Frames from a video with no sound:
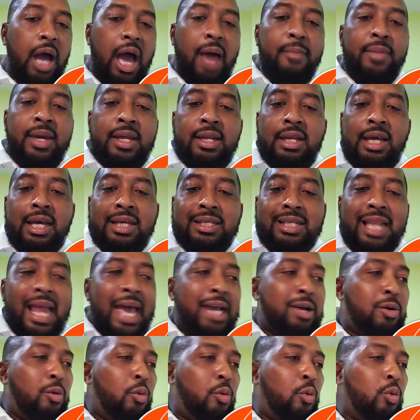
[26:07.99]
I mean, it's
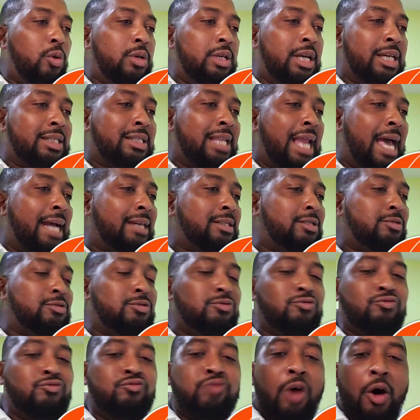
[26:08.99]
like
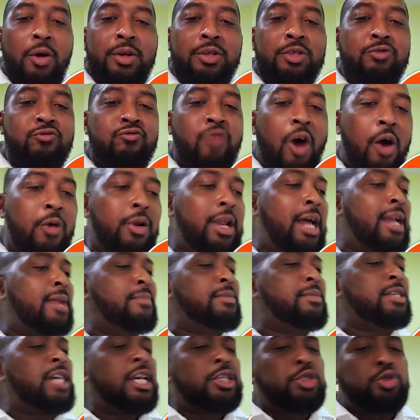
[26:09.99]
Rowley
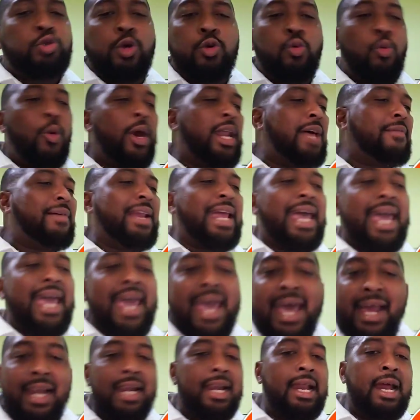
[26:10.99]
and them just doing whatever the
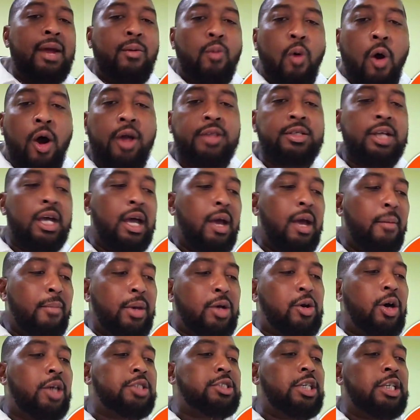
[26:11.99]
hell they want,
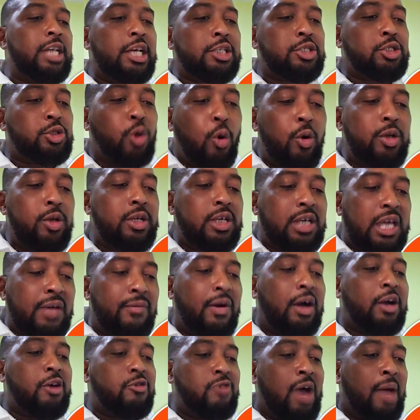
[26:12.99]
because they just don't
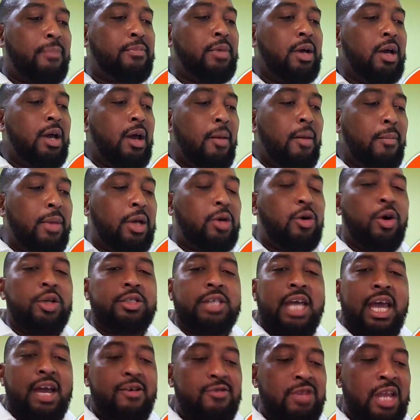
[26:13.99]
give a crap,
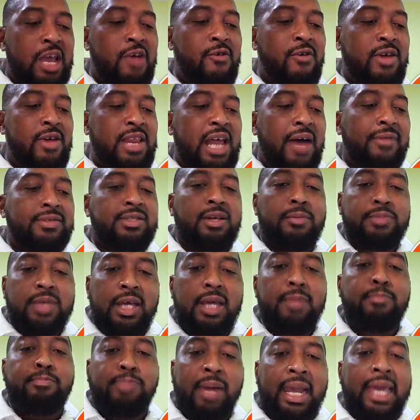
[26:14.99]
because they already have
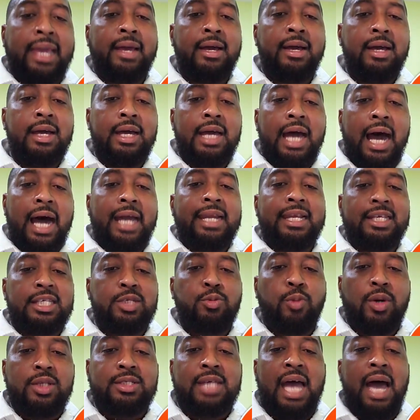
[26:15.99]
something in play. And
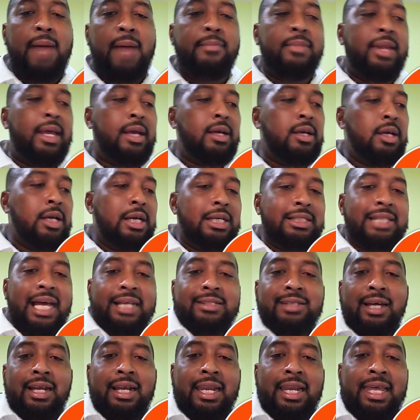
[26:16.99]
this is what's happening.
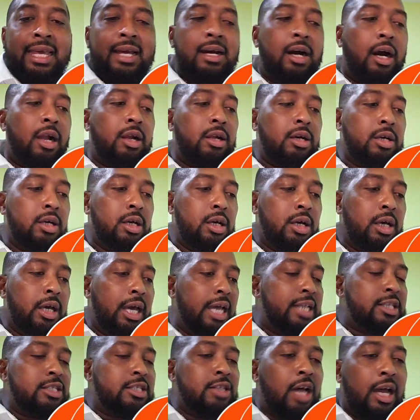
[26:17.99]
That's not legal.
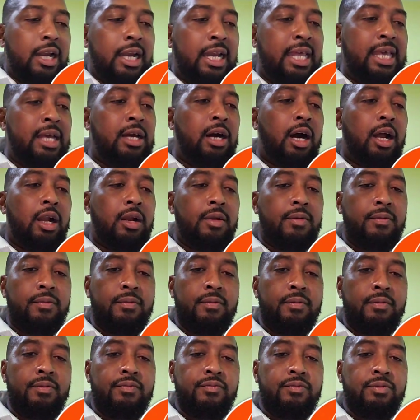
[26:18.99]
It is not legal.
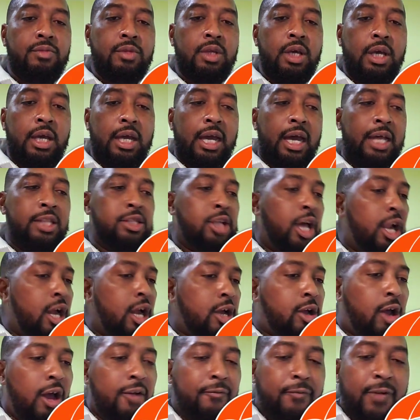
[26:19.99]

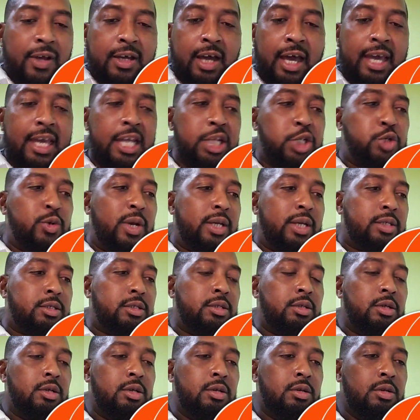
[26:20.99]
Not a conflict of
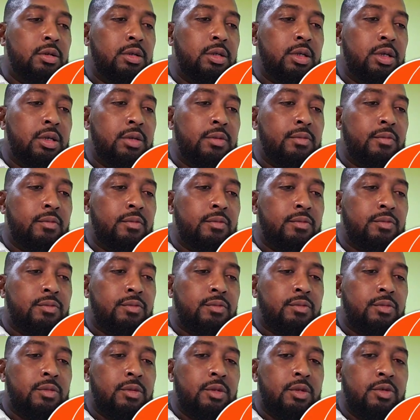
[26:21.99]
interest.
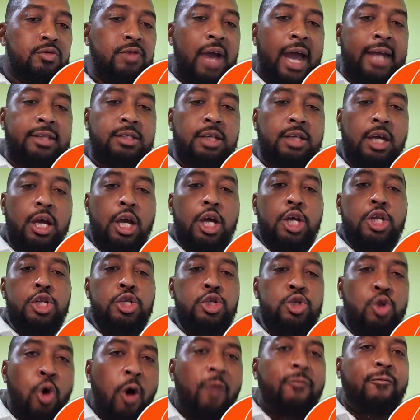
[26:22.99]
Right?
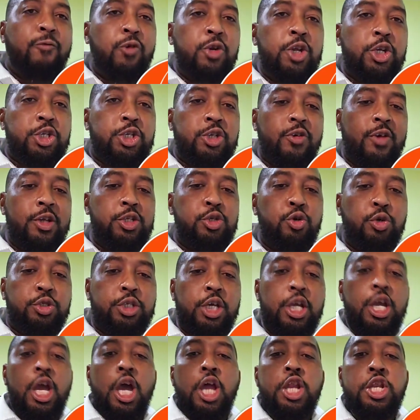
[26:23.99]
No fiduciary
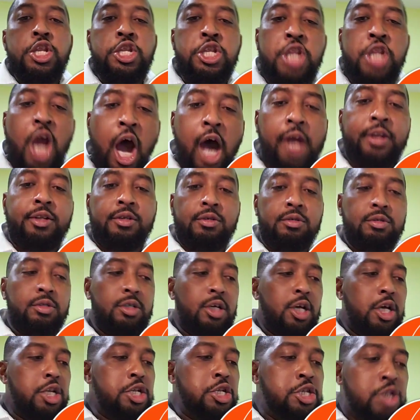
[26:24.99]
duty. None.
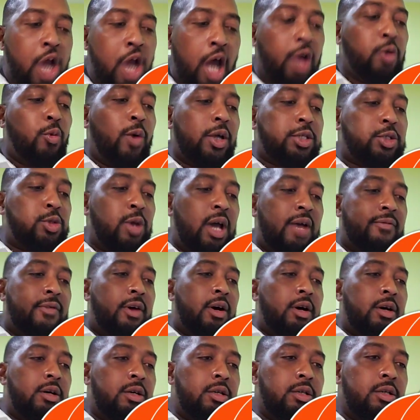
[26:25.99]
None
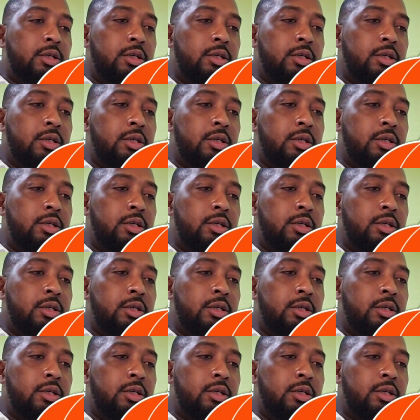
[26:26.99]
whatsoever.